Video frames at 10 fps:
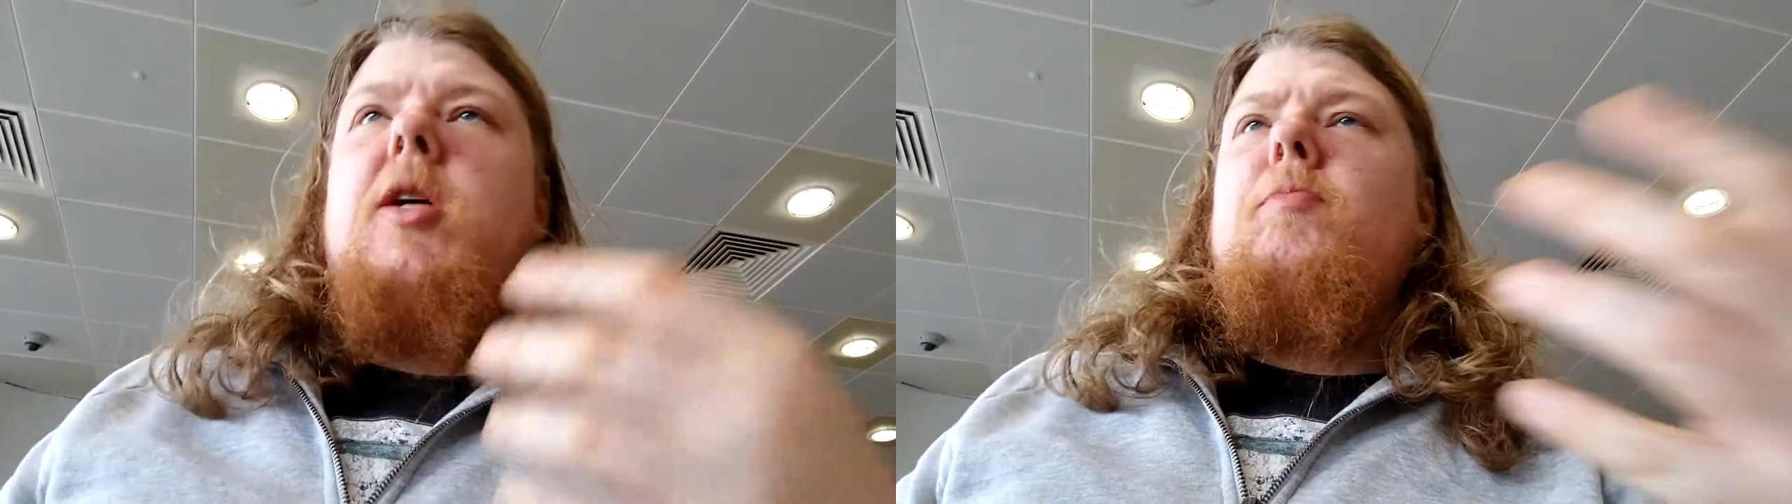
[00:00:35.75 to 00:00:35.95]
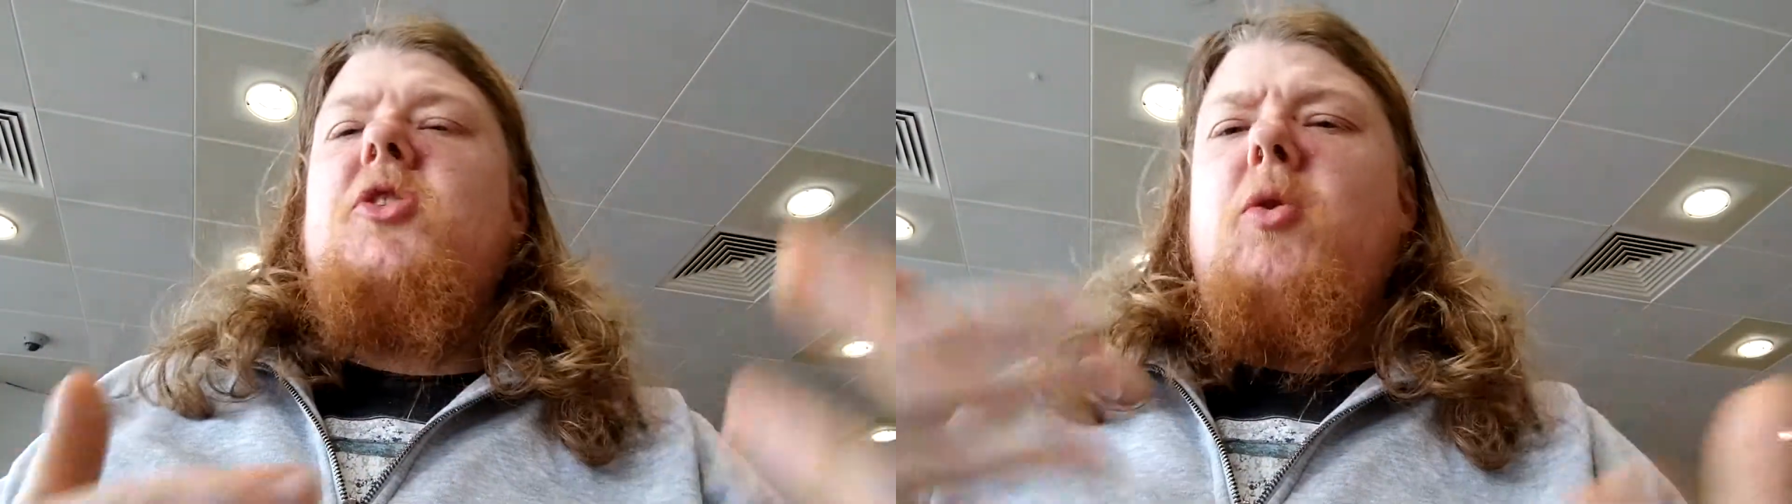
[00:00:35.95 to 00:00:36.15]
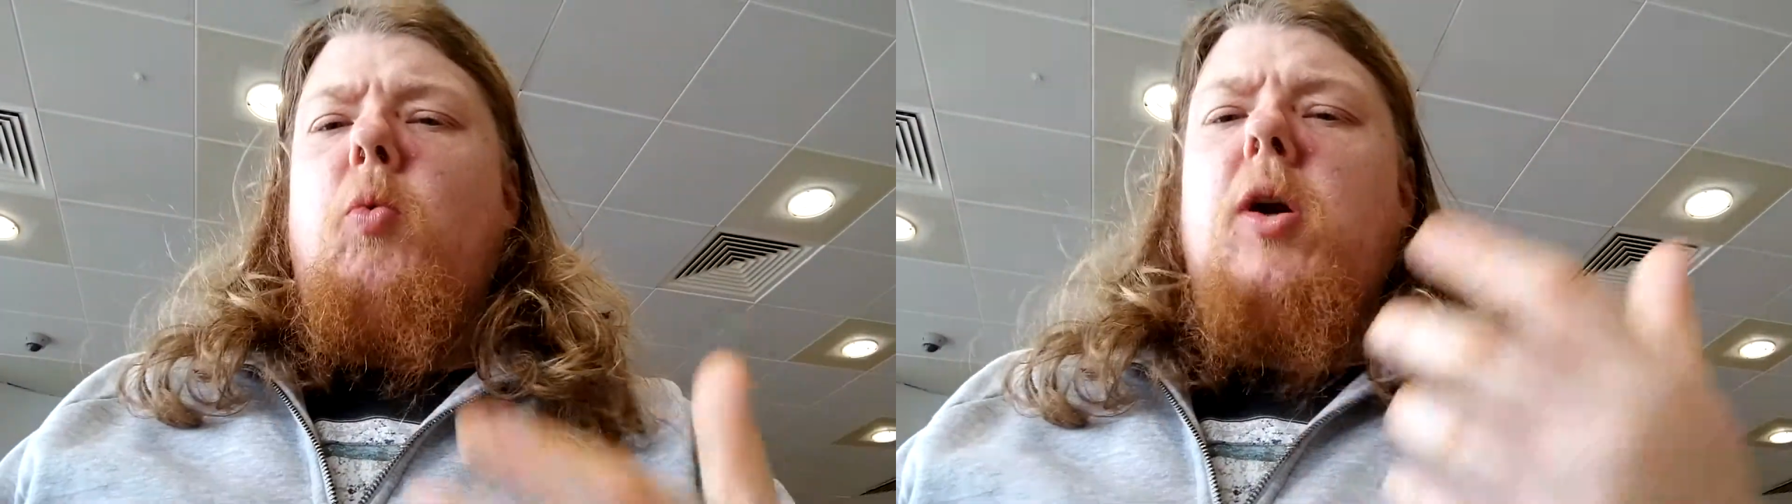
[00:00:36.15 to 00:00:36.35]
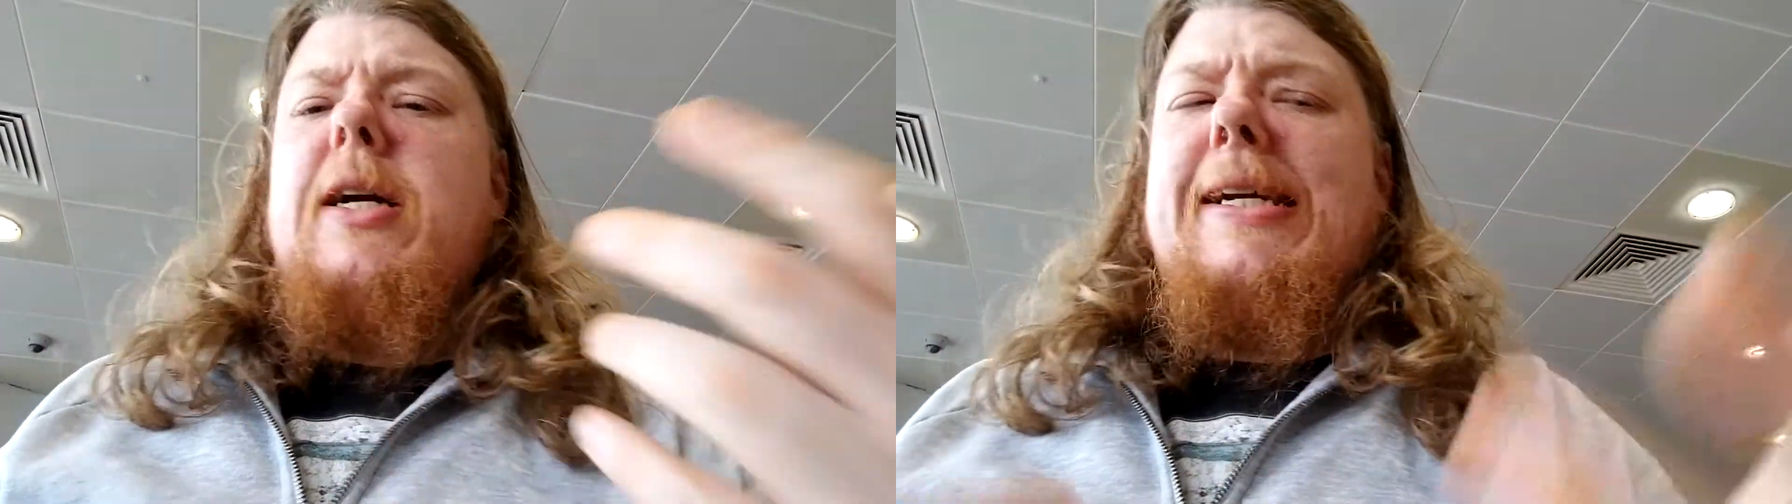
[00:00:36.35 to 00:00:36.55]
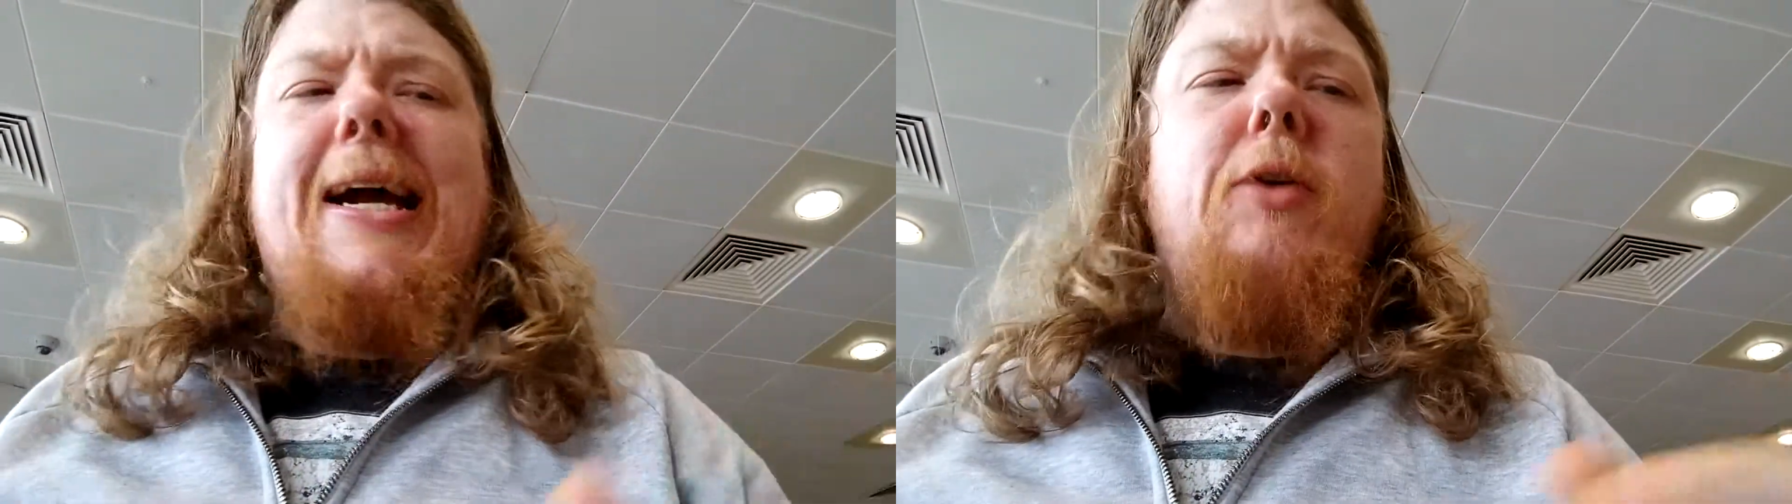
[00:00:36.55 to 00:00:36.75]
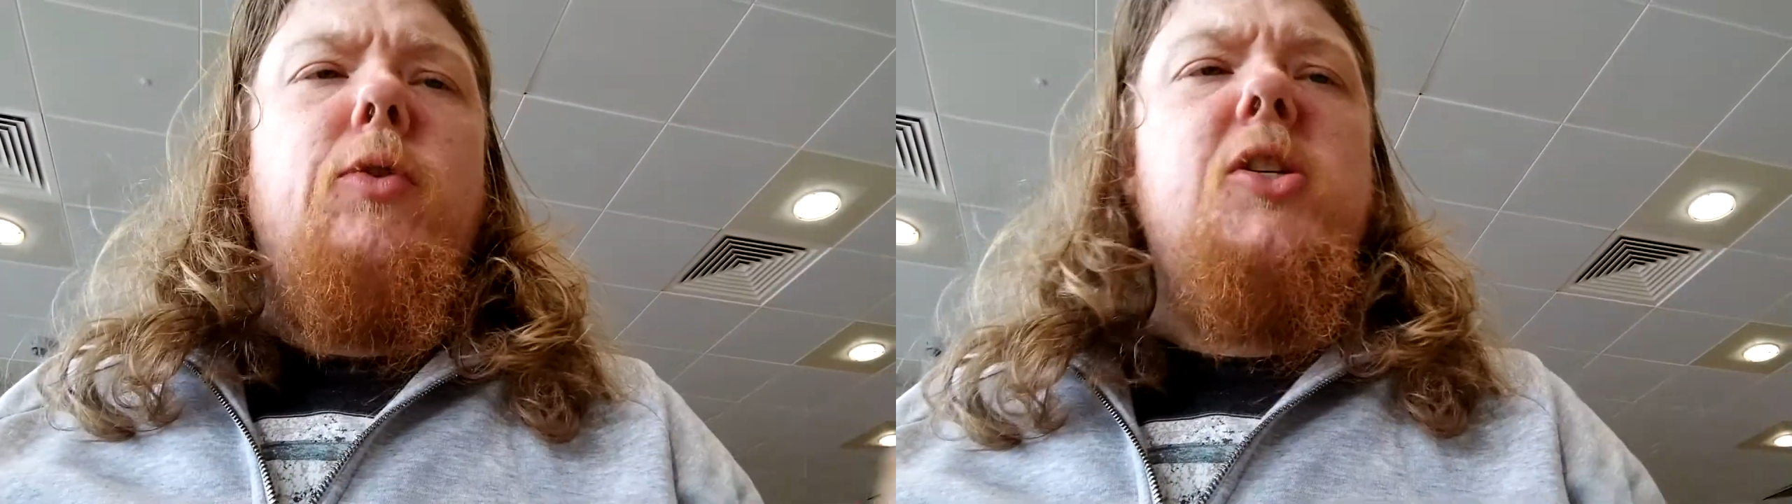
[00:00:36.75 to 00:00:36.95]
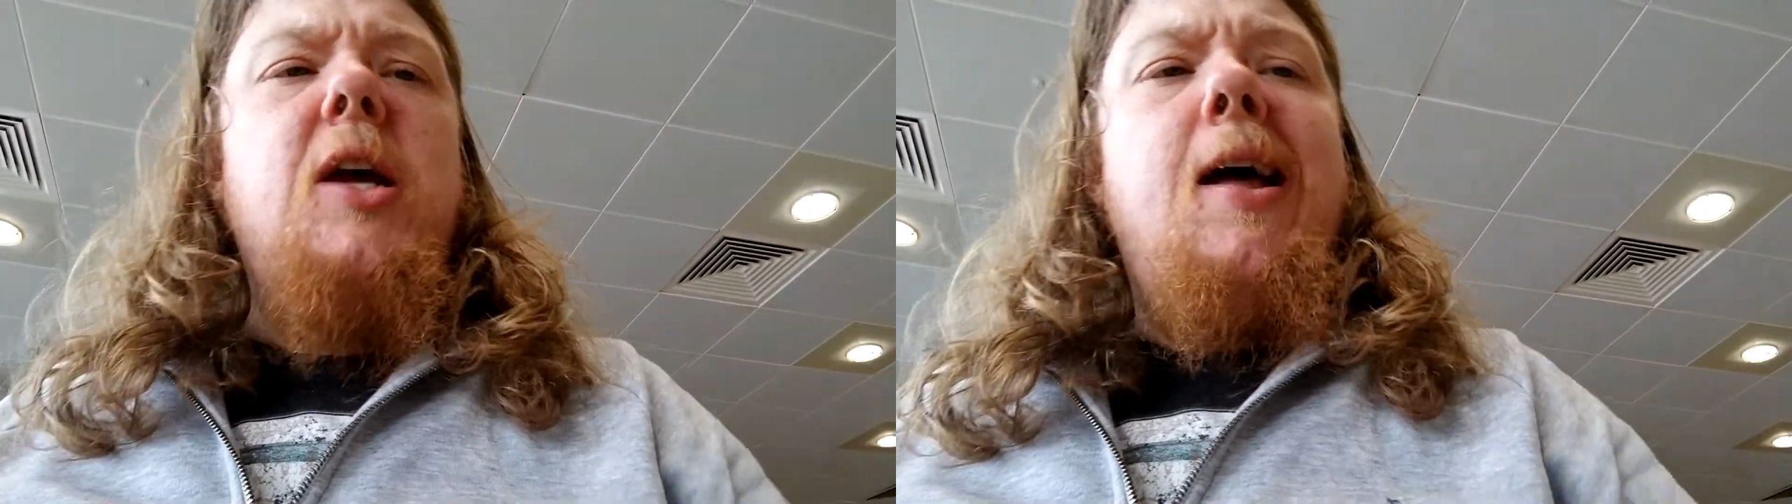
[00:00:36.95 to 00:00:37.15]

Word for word: I'm still working the calories